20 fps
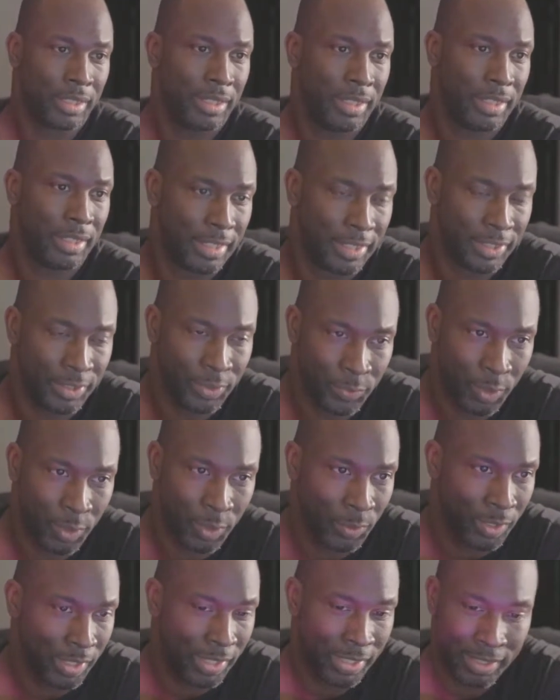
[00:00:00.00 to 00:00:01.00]
and hit the
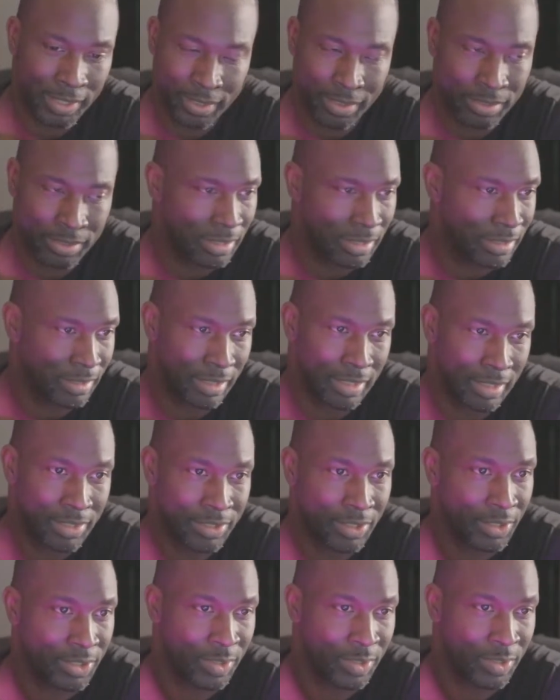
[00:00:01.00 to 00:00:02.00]
road again. It, it, it
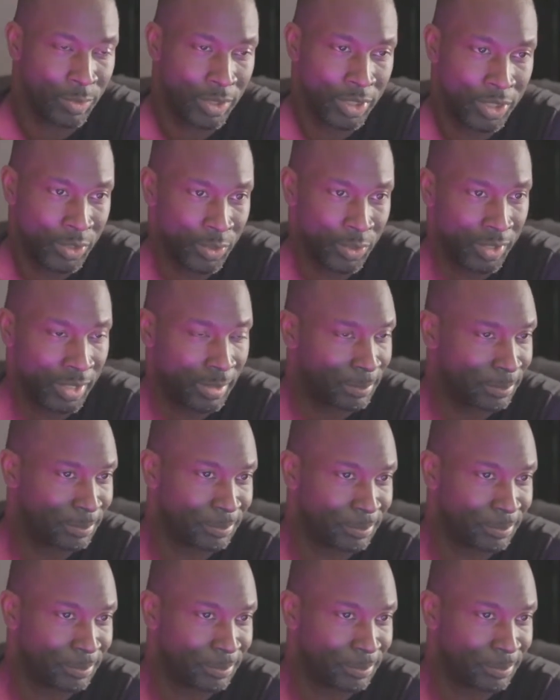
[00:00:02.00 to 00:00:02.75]
starts to beat you up.